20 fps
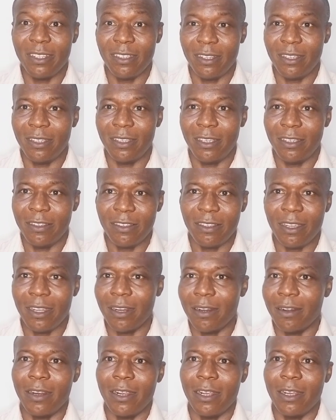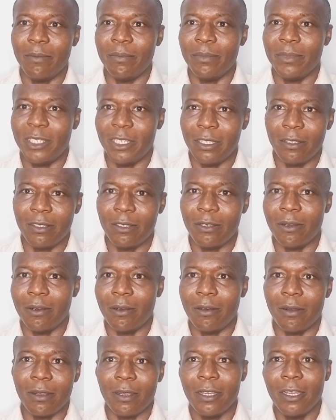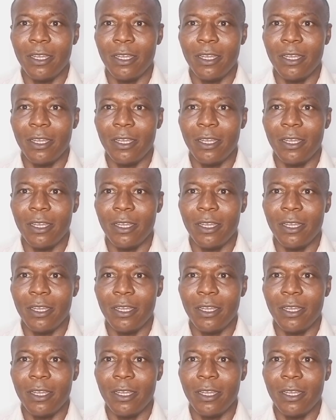in Instagram, TikTok,